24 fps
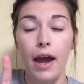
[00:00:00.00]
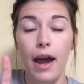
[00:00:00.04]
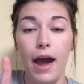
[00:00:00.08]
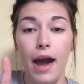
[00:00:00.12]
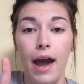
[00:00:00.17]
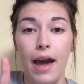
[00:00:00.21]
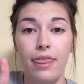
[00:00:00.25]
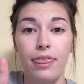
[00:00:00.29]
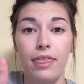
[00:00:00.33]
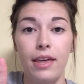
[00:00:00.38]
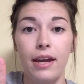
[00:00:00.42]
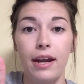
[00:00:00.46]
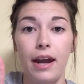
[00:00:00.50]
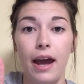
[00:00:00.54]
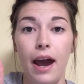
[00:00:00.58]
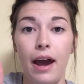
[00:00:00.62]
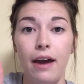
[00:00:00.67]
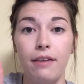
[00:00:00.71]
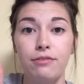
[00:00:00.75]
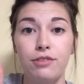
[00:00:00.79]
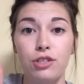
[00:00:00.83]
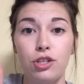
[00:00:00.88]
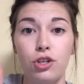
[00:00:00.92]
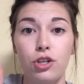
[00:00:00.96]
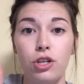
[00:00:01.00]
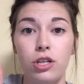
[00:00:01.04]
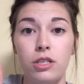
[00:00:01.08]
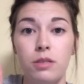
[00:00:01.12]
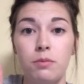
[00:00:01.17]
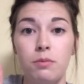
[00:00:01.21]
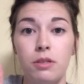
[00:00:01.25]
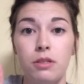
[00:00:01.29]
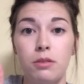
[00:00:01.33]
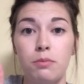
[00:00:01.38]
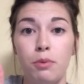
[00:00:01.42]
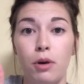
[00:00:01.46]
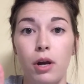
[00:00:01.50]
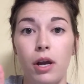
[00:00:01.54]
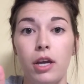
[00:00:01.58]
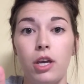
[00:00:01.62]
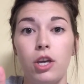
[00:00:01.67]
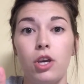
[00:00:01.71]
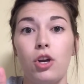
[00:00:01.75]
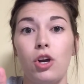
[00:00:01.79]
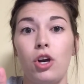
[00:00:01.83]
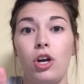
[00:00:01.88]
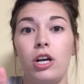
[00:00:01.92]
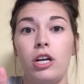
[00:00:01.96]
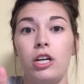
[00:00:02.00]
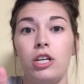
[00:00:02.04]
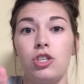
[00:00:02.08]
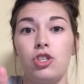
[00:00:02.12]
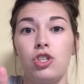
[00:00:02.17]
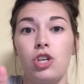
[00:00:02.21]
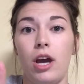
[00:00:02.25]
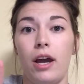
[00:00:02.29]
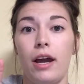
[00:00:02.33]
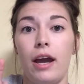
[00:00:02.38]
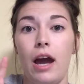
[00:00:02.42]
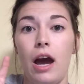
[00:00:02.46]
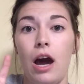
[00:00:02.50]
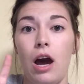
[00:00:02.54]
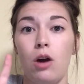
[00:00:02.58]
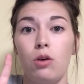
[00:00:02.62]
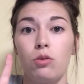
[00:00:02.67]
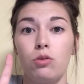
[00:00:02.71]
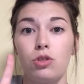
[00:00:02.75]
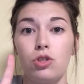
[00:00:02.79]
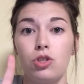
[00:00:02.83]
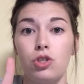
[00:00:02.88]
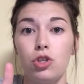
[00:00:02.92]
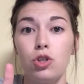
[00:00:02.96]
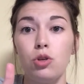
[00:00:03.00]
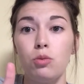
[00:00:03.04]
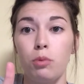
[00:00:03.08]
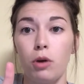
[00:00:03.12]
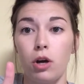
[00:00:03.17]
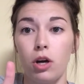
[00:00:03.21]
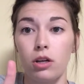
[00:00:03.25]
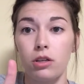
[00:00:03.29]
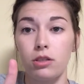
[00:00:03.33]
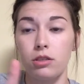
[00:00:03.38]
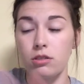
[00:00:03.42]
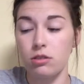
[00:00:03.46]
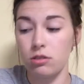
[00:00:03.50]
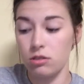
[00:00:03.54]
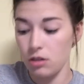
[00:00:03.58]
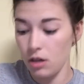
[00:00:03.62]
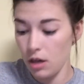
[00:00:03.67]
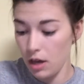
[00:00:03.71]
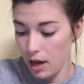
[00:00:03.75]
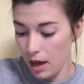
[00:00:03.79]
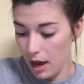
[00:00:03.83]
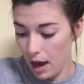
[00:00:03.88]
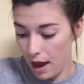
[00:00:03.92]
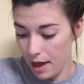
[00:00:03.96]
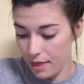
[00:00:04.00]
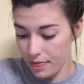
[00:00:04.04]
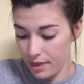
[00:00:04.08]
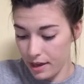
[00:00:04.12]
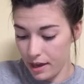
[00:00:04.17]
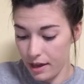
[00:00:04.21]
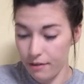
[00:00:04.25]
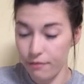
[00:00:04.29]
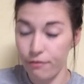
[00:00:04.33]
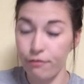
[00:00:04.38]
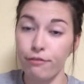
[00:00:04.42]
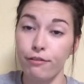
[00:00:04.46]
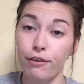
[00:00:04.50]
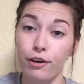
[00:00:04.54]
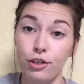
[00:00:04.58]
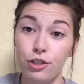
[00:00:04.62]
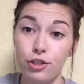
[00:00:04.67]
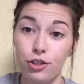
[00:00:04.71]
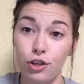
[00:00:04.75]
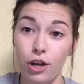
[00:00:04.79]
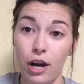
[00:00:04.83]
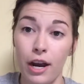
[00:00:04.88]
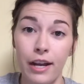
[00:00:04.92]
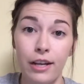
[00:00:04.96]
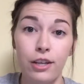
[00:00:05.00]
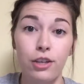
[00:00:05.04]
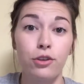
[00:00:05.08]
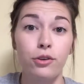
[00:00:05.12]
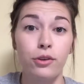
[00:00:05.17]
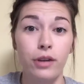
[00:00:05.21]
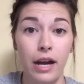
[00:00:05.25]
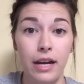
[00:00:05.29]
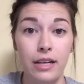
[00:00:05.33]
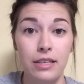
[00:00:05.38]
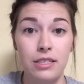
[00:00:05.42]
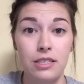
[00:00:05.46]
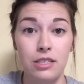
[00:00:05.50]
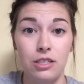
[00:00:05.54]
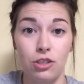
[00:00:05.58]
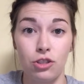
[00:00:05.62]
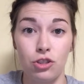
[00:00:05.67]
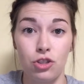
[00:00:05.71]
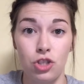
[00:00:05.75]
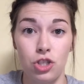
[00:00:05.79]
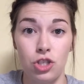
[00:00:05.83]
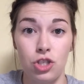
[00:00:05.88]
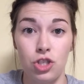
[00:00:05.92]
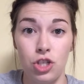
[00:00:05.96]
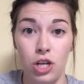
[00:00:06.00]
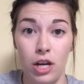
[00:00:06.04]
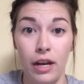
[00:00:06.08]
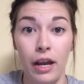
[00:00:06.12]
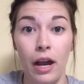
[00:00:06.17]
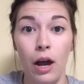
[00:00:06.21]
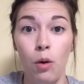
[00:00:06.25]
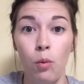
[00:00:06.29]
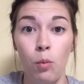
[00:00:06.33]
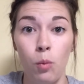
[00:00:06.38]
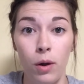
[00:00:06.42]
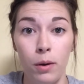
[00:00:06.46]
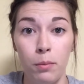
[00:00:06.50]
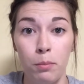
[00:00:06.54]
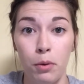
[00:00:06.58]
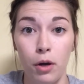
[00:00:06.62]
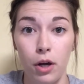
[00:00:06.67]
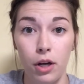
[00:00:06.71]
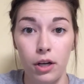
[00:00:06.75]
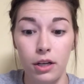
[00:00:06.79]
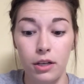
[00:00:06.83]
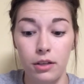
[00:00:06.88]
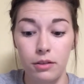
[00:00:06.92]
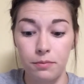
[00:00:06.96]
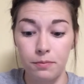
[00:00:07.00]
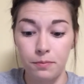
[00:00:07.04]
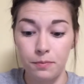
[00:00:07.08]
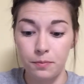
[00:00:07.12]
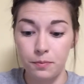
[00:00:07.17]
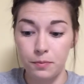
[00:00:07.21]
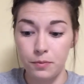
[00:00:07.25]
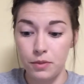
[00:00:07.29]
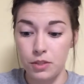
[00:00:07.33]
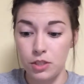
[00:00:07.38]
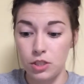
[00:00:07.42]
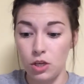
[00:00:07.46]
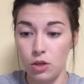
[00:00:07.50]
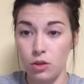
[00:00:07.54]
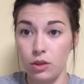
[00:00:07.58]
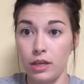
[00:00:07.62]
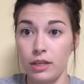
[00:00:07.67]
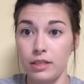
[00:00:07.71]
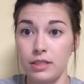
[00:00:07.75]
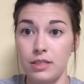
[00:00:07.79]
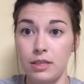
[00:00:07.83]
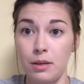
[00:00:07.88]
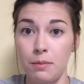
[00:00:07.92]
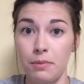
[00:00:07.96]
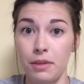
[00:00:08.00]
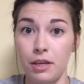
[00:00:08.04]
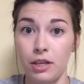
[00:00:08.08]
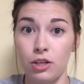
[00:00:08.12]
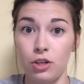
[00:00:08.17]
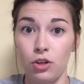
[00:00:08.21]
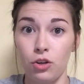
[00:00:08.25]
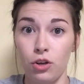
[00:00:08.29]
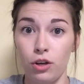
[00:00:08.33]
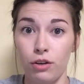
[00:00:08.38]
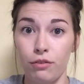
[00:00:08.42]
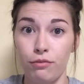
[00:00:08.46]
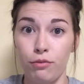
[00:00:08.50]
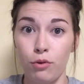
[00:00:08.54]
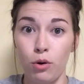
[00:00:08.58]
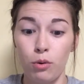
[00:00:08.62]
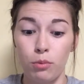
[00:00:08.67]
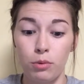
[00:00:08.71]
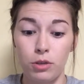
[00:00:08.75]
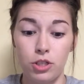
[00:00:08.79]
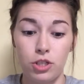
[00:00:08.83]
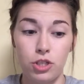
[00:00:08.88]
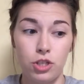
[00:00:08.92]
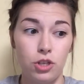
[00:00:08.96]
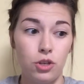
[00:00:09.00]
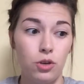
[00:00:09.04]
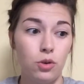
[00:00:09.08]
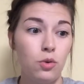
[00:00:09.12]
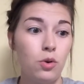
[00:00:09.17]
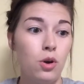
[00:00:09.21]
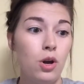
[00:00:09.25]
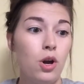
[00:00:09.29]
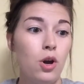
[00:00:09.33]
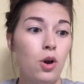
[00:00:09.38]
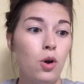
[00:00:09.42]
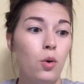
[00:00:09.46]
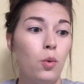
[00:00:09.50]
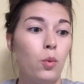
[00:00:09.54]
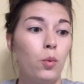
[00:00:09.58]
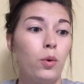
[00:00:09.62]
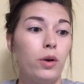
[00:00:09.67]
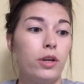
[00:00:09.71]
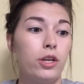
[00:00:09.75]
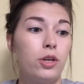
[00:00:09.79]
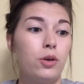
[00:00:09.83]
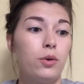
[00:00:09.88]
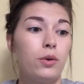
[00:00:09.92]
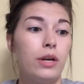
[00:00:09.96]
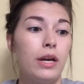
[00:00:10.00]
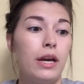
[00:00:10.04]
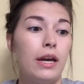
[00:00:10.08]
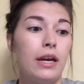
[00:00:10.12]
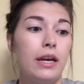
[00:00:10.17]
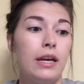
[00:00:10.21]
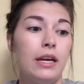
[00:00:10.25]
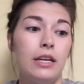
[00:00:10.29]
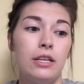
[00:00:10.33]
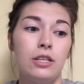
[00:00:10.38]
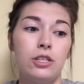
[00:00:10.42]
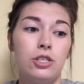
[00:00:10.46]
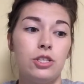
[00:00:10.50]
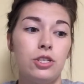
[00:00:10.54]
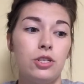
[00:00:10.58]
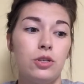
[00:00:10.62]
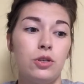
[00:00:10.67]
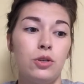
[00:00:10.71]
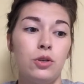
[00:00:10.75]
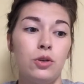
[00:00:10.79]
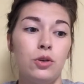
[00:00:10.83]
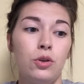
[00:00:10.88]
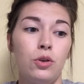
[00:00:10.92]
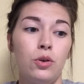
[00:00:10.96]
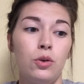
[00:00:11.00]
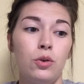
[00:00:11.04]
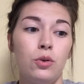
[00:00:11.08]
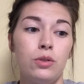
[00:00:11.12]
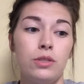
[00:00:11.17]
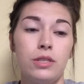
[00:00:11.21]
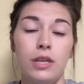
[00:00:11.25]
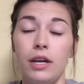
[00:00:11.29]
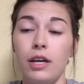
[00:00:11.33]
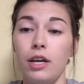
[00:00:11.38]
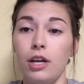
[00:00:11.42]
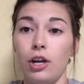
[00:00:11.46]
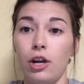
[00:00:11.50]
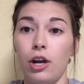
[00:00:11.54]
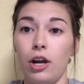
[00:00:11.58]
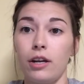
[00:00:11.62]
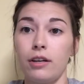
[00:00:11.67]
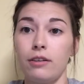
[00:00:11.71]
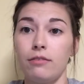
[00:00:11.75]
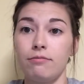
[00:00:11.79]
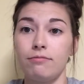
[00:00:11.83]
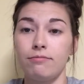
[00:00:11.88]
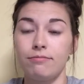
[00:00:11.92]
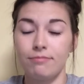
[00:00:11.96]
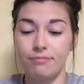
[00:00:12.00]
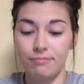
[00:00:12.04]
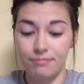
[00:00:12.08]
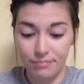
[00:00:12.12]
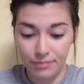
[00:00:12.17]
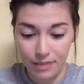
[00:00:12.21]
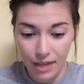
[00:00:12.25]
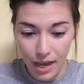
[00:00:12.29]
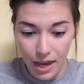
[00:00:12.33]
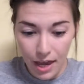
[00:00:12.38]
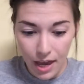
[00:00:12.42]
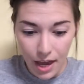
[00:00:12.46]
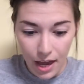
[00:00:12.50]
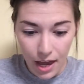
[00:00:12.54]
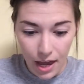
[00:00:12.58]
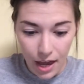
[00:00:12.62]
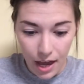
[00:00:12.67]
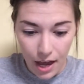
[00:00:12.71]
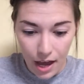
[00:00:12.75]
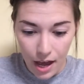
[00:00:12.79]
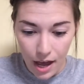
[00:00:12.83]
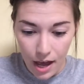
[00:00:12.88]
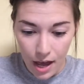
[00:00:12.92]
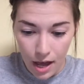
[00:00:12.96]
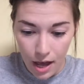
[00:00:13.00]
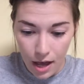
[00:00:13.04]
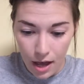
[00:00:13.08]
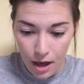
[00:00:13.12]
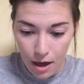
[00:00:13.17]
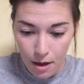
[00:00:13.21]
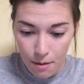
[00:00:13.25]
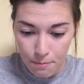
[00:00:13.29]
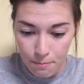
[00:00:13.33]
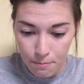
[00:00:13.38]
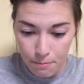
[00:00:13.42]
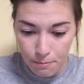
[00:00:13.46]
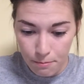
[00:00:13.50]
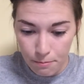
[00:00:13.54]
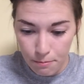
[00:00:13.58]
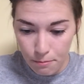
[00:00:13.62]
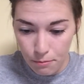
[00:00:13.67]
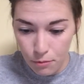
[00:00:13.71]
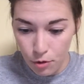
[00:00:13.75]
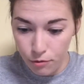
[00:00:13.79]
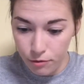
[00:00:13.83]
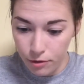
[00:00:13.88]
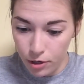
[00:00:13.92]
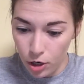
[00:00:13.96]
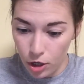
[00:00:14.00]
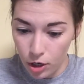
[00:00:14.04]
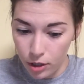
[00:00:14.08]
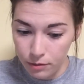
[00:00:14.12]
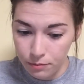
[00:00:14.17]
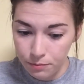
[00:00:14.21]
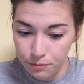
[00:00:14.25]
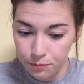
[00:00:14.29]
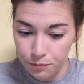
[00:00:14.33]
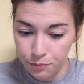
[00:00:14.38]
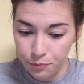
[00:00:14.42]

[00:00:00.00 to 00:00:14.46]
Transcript: And then after Christmas break, you're going to check out 2 books. And then 1st grade, you guys still just check out 1 book. So that's something to look forward to when you get into 2nd grade. Moving on.